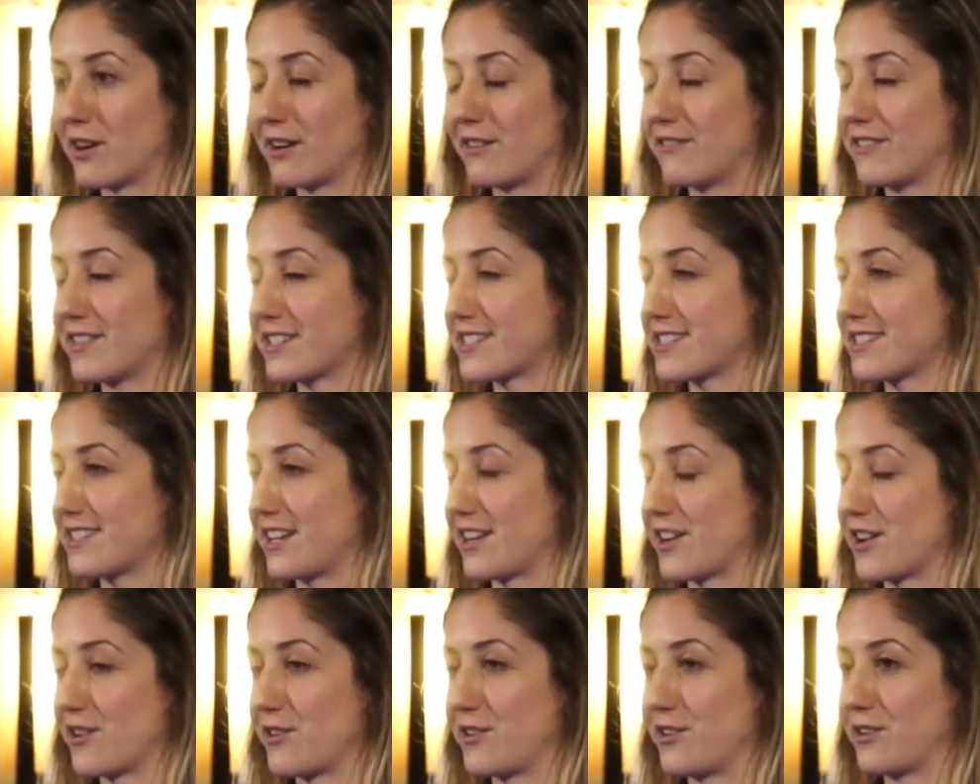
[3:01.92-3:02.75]
of this, you
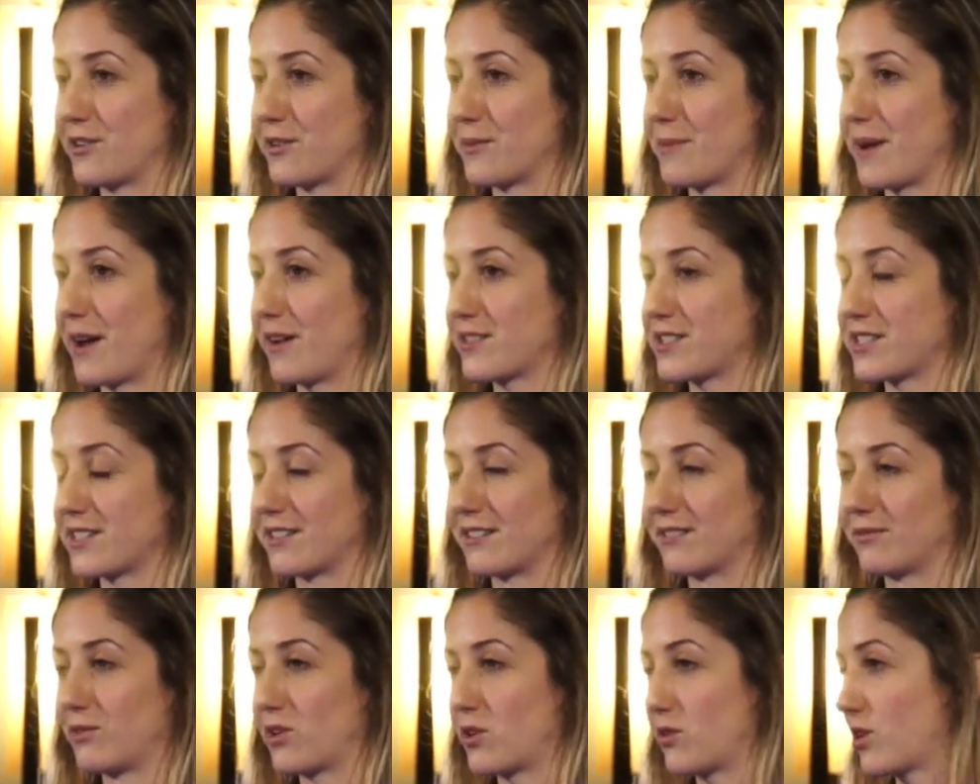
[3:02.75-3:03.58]
know, you're about
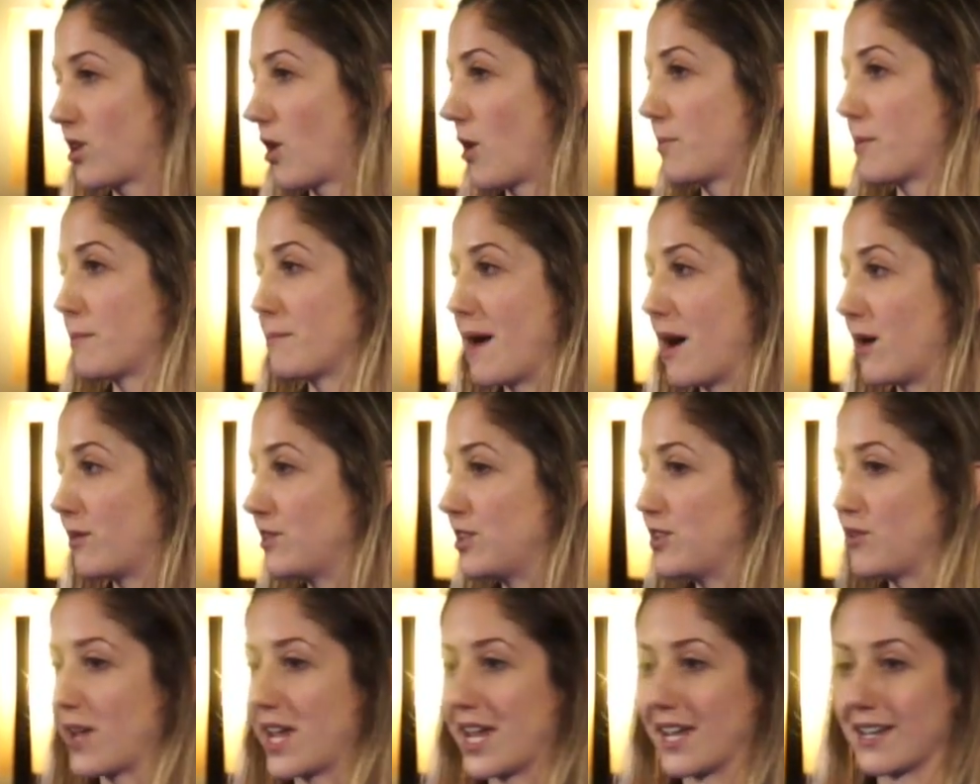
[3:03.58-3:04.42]
to go up a
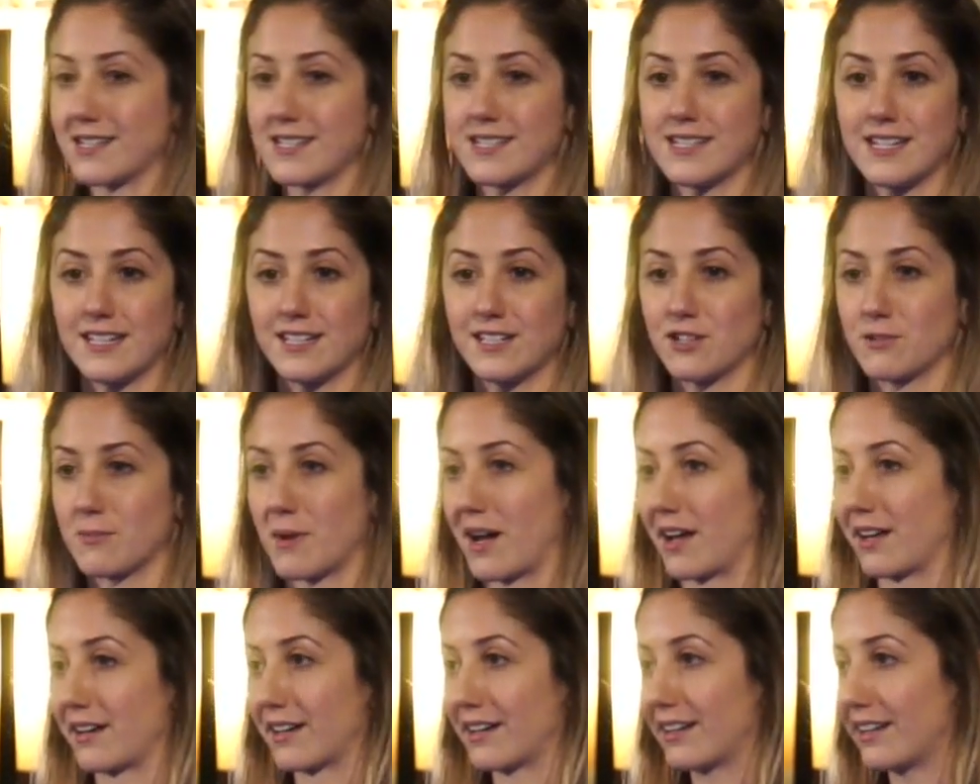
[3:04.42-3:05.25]
mountain, you can't see it, you're
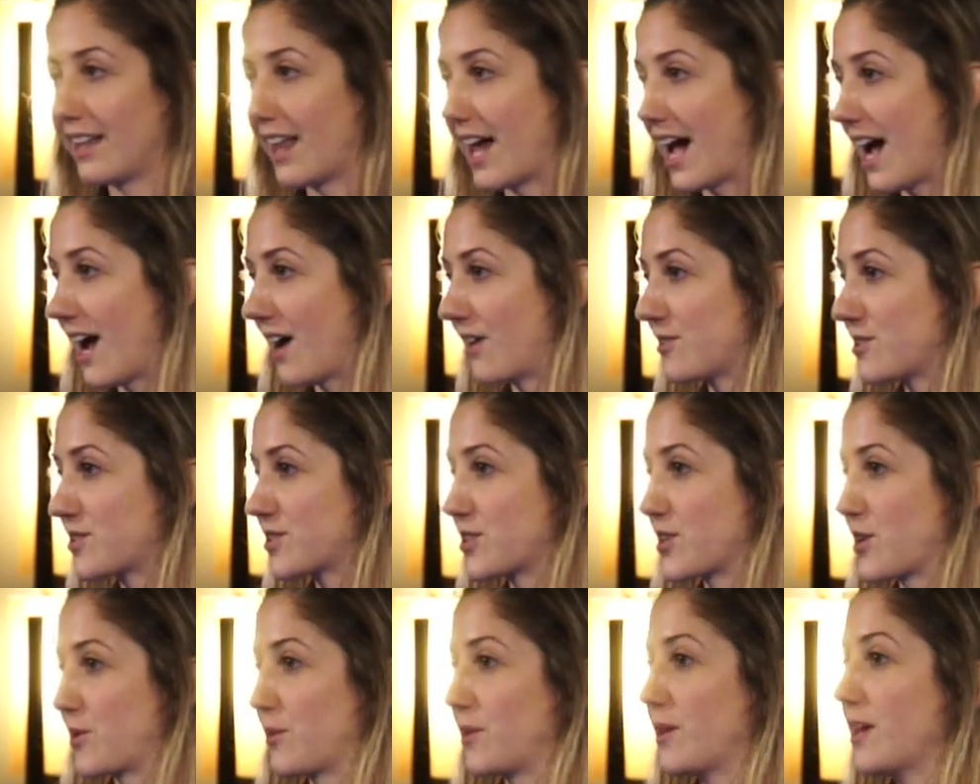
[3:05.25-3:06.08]
behind a cloud.
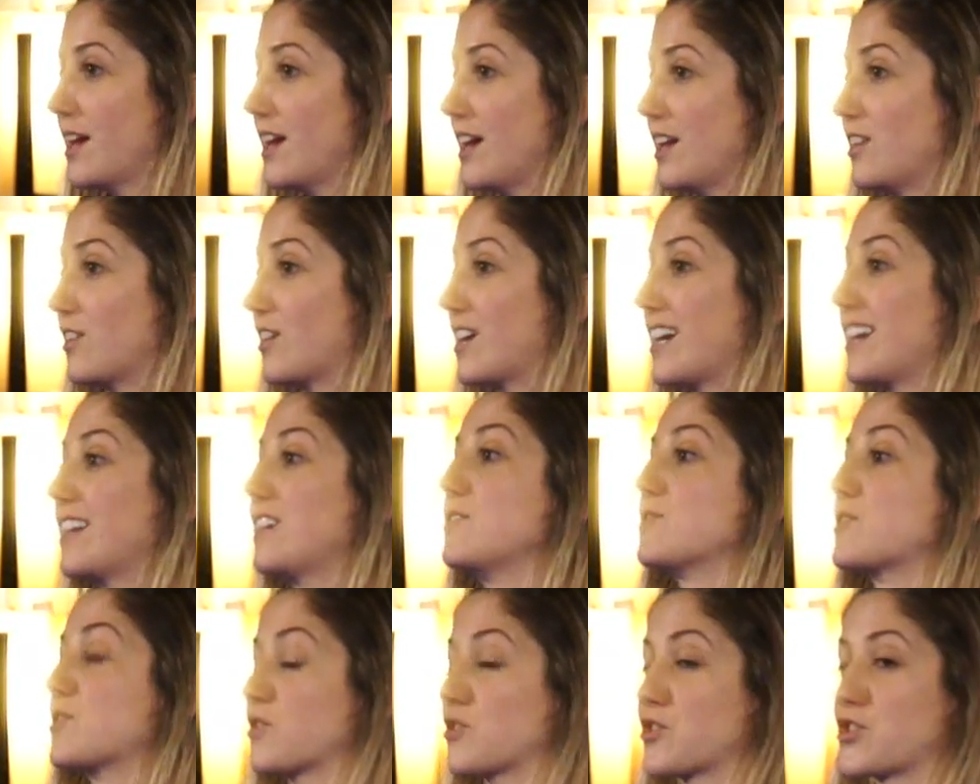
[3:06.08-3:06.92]
So you're getting
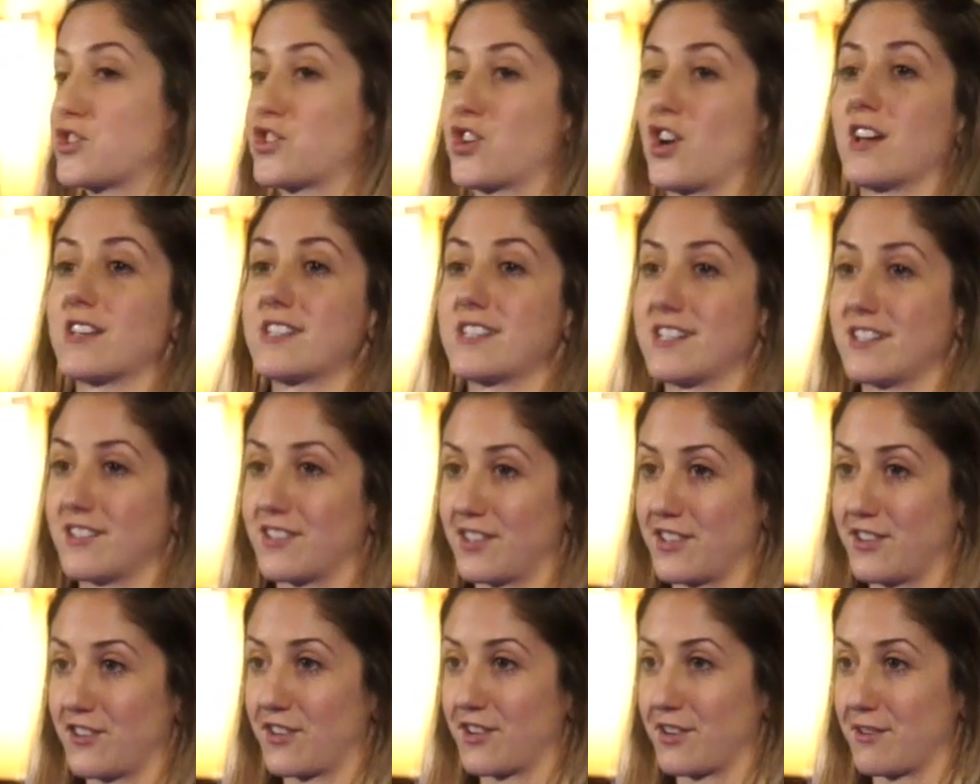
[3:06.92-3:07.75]
users' trust here
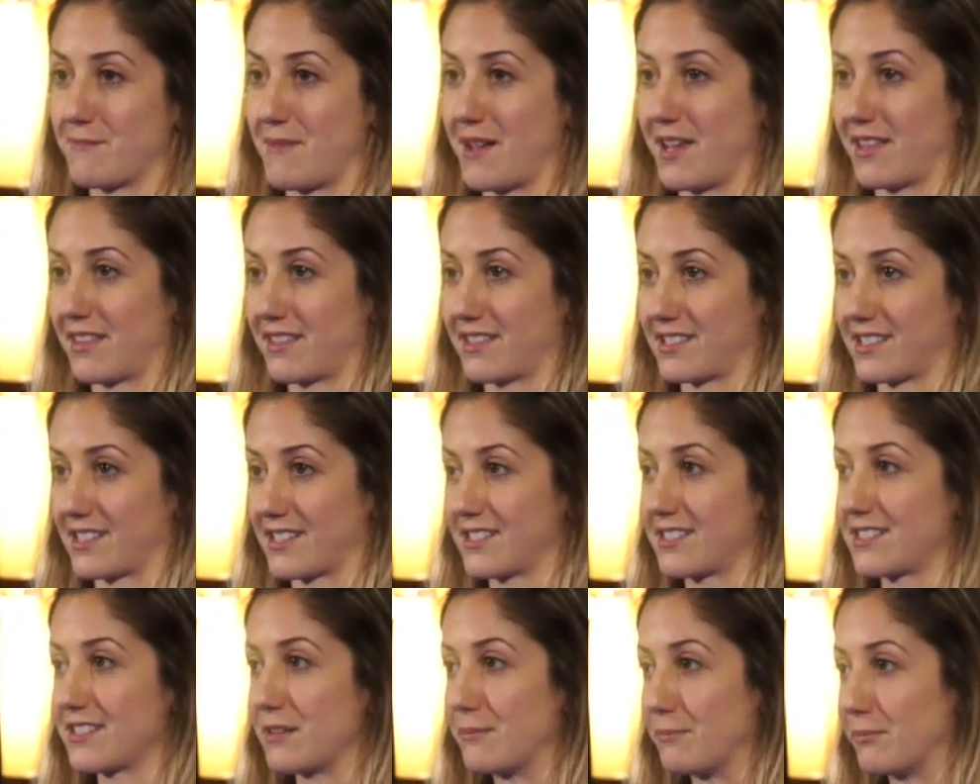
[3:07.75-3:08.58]
that you're going to make this a
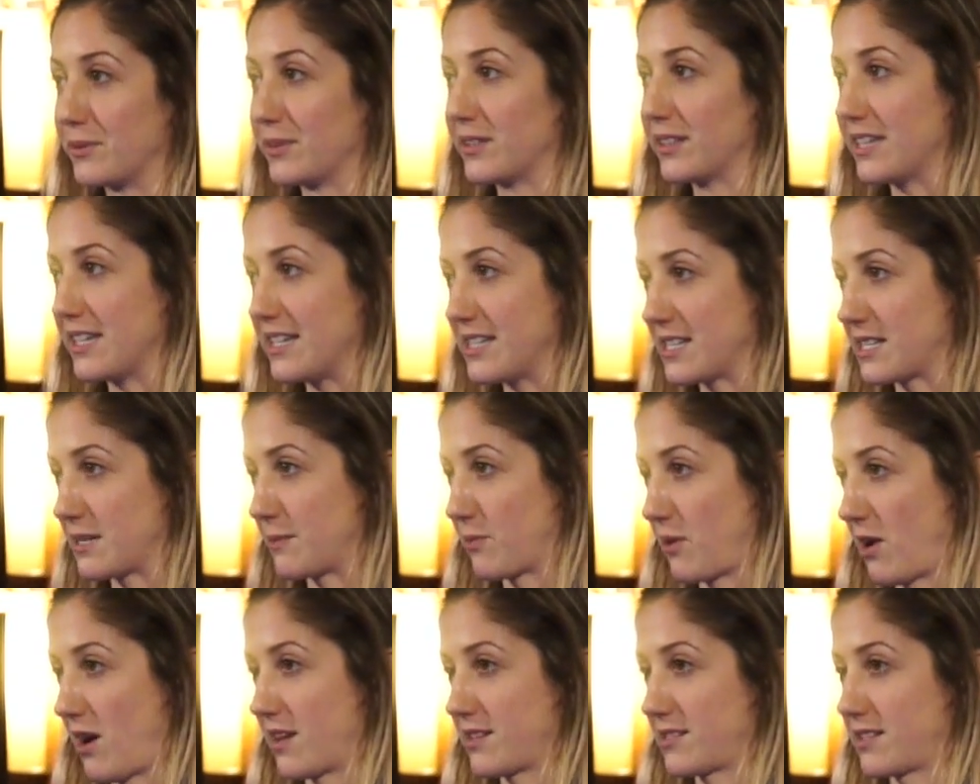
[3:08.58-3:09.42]
simple, easy
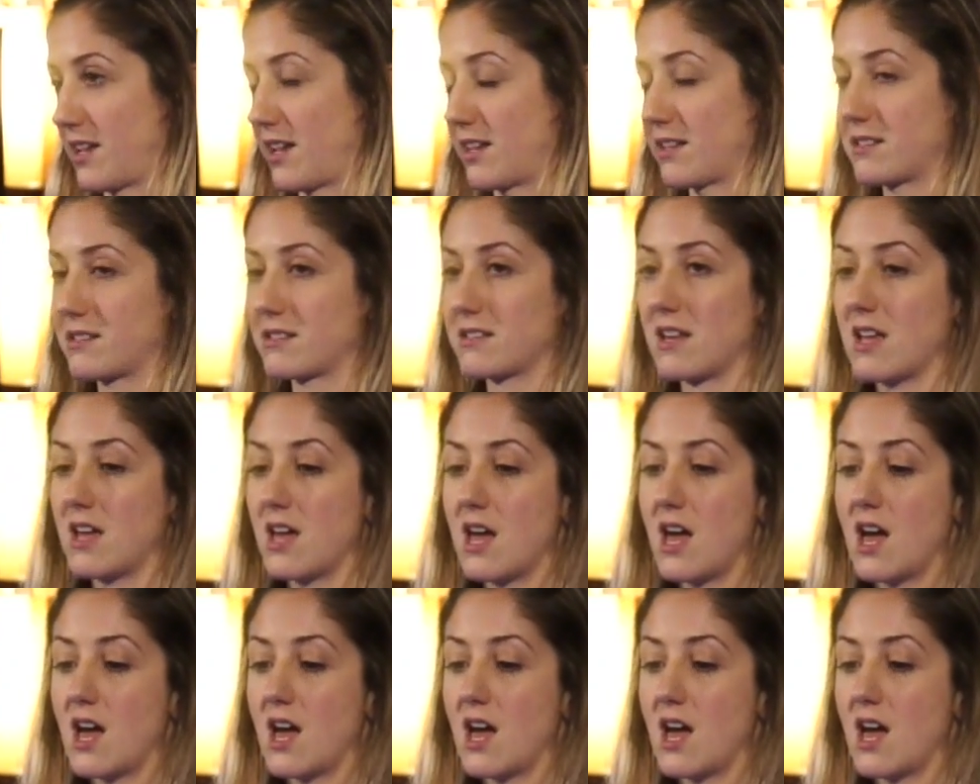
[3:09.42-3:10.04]
process.